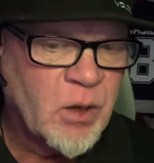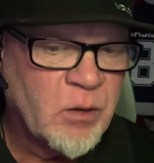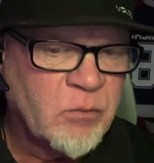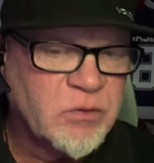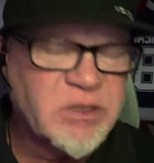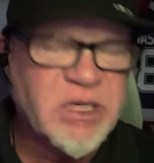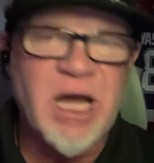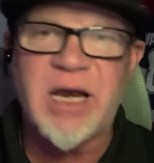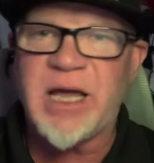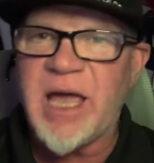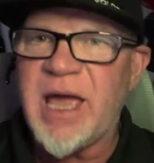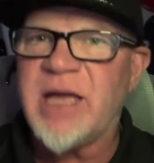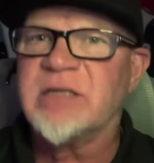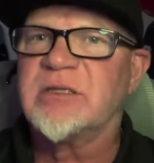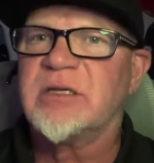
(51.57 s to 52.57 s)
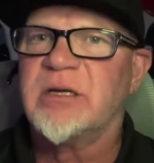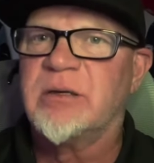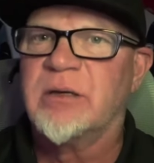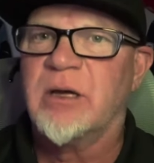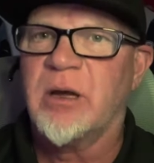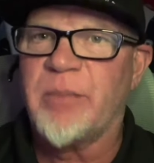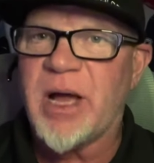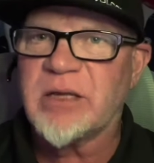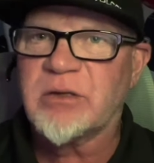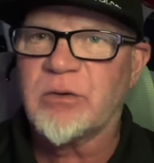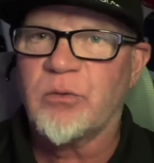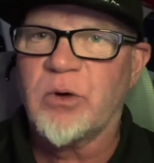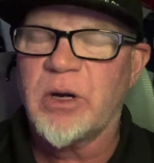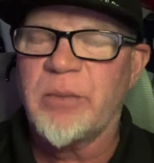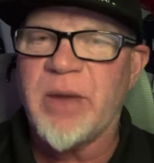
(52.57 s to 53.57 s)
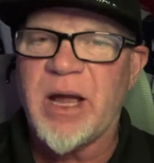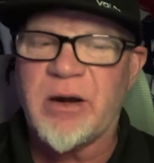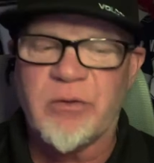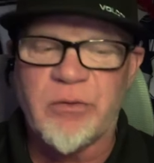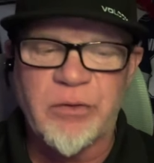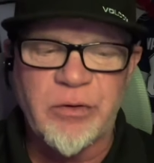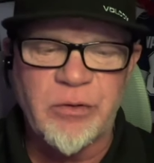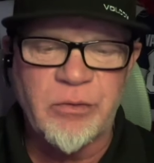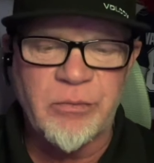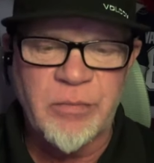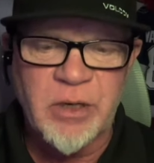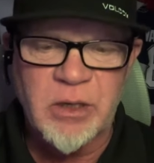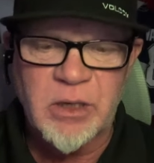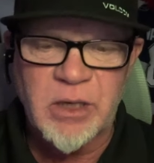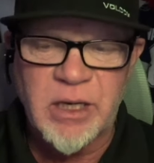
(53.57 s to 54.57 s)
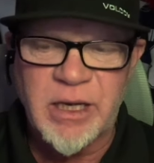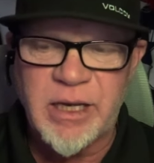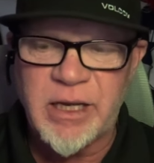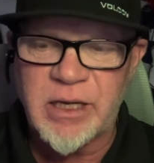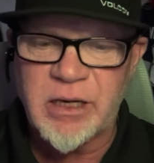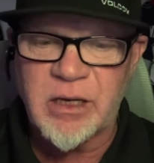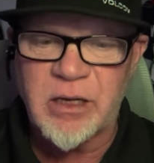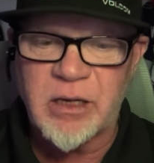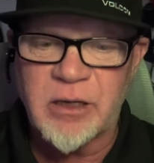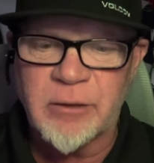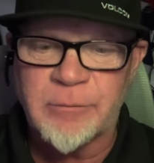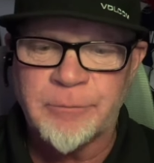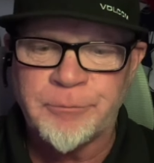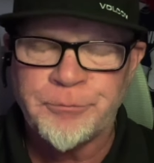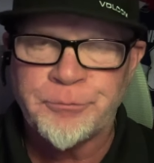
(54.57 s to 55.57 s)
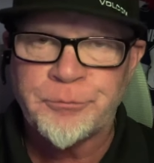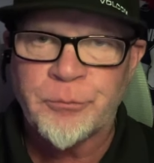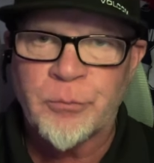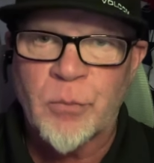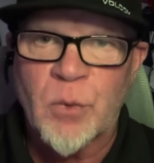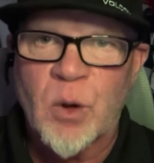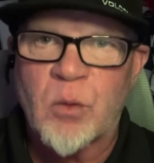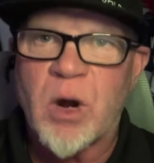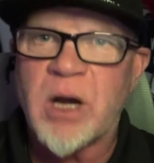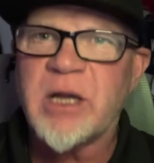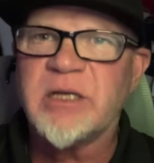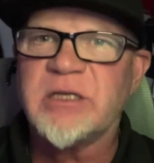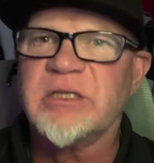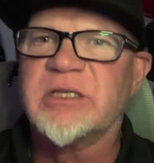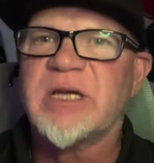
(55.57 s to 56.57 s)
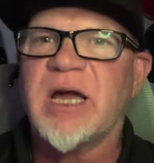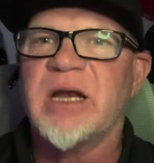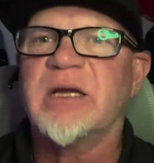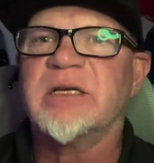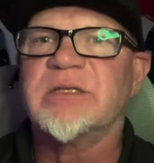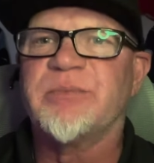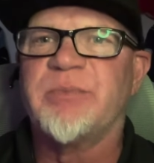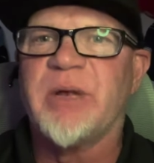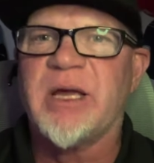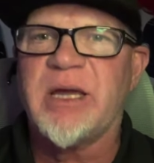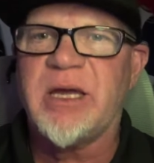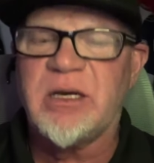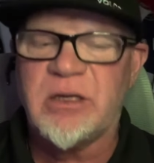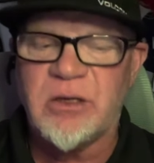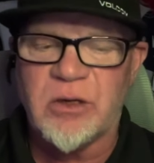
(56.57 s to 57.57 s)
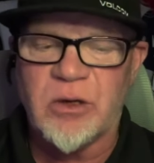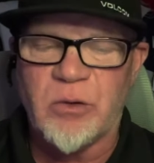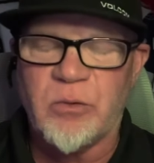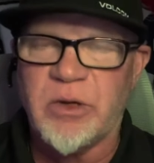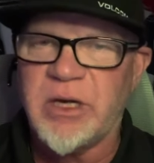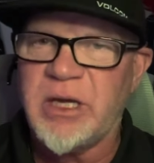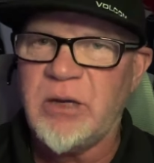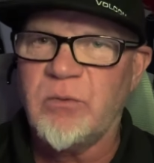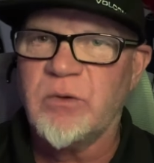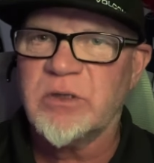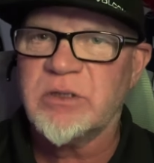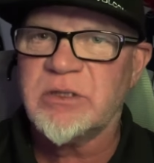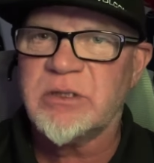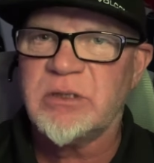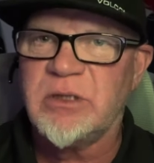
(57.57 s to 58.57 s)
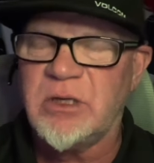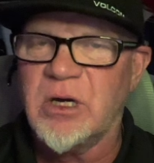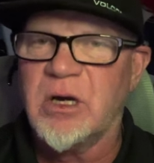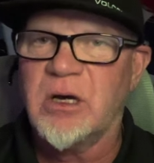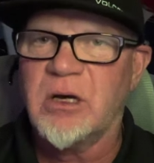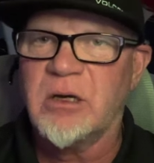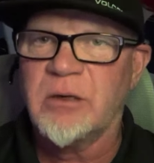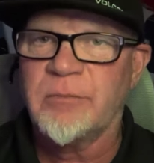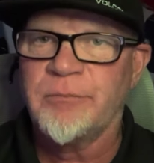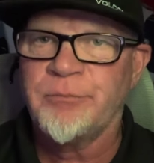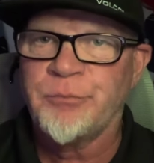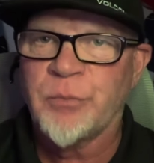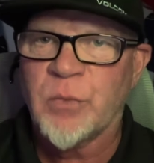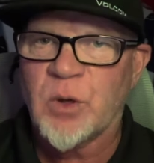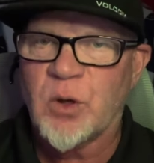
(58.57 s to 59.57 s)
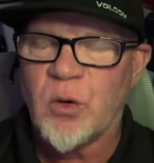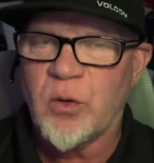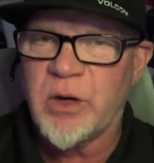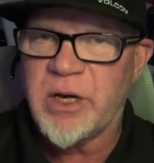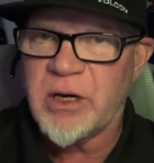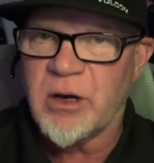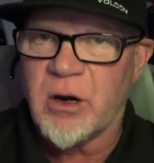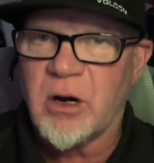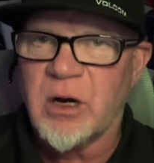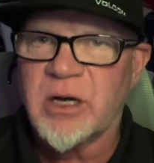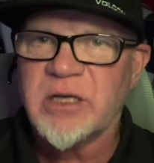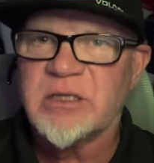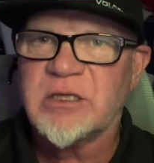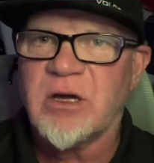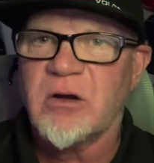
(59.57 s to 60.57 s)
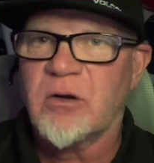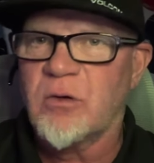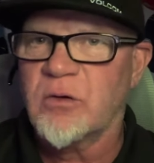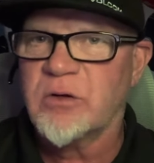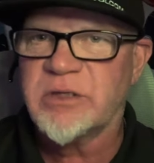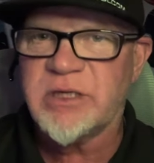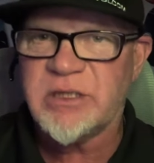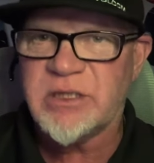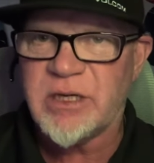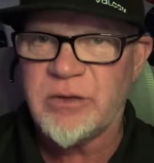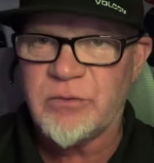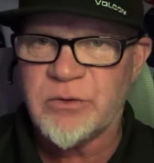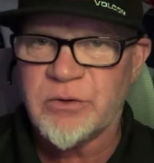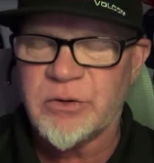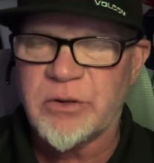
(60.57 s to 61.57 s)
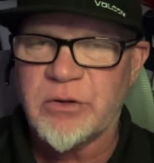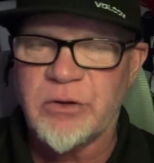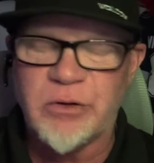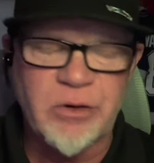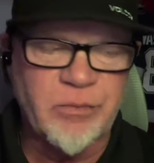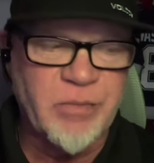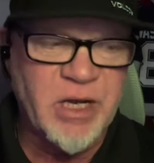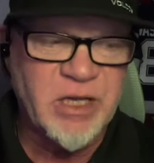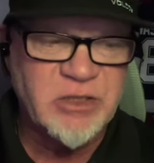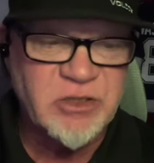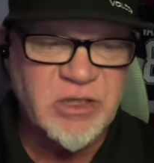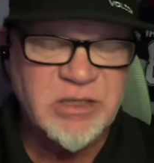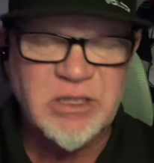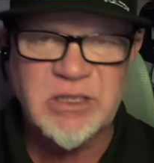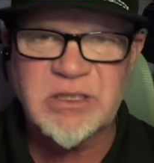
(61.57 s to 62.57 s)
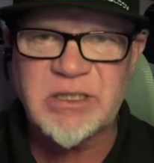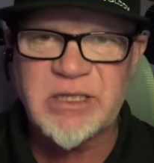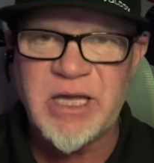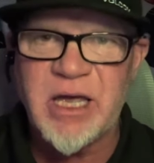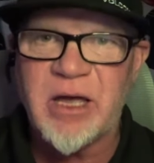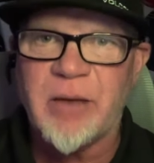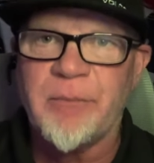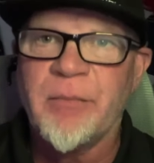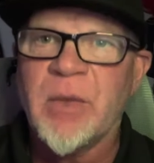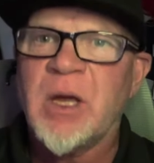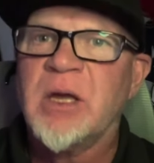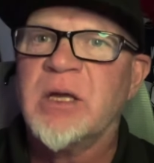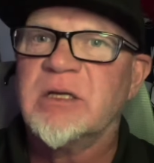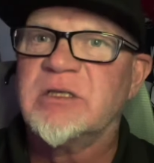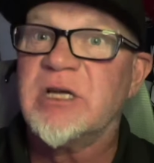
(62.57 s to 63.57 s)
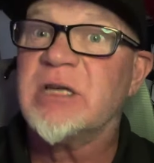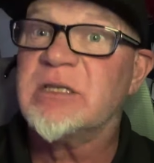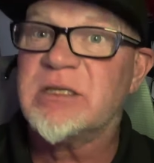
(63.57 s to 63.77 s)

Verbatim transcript: was kind of asked about the running back room, and uh, Rocket just kind of explained, you know, when he was young, going into Arkansas, of course, he said he was recruited by Justin Stepp. Justin